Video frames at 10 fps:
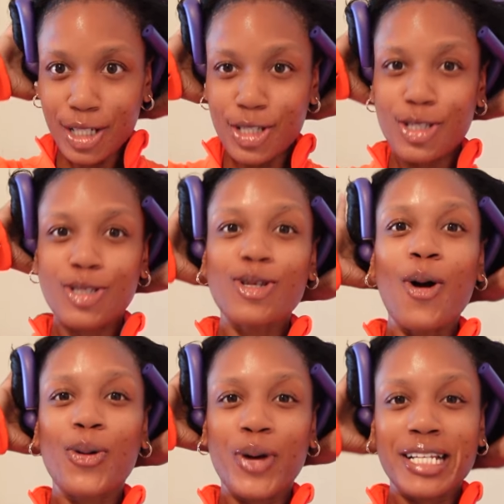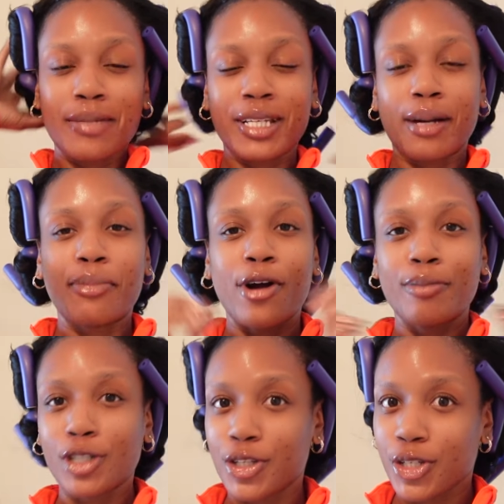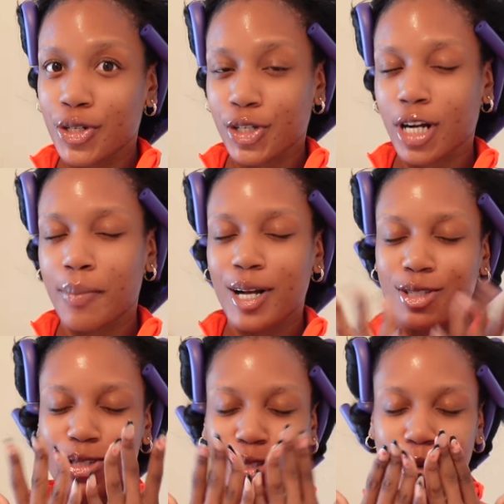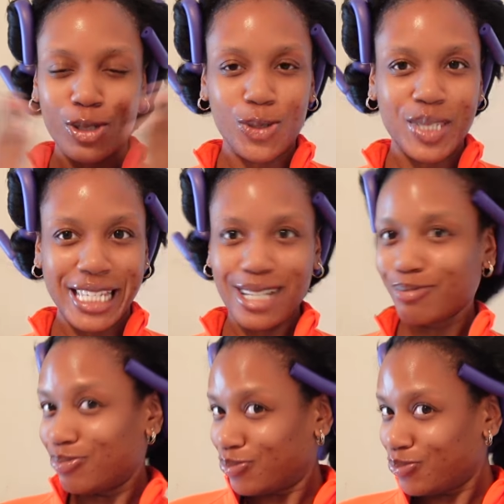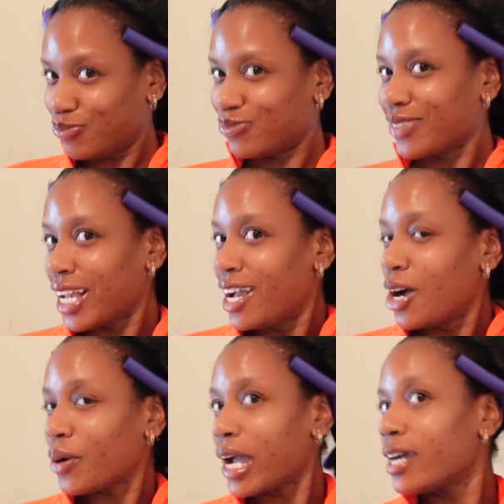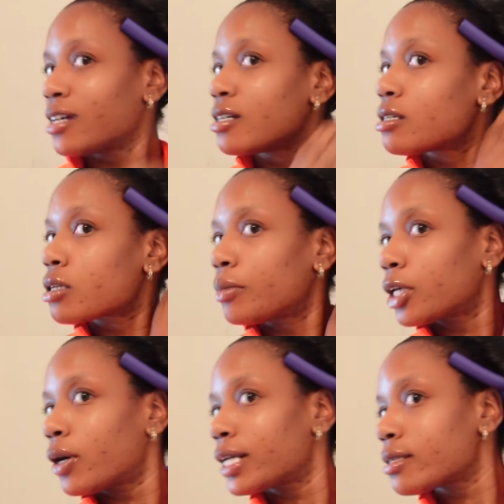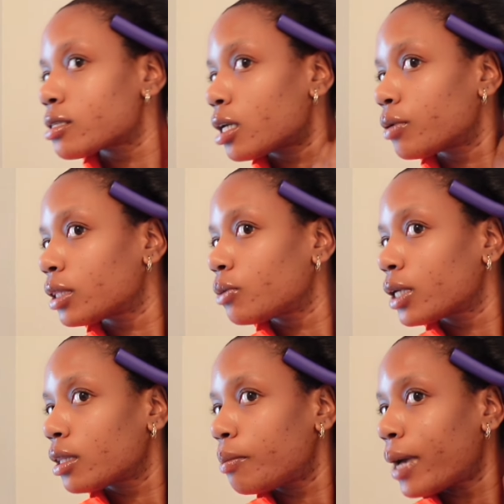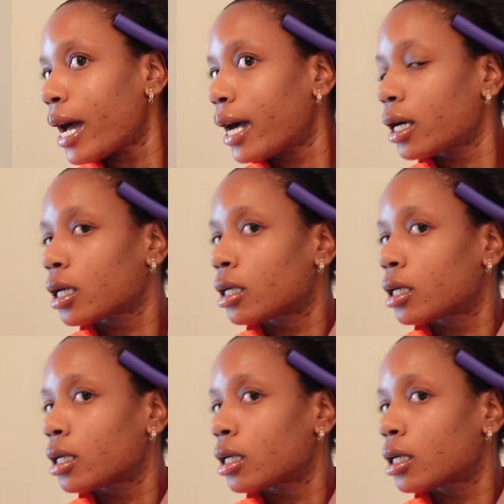look so crazy, but I promise y'all these curls are coming out so juicy. Okay, so I'm gonna go ahead and start with the back.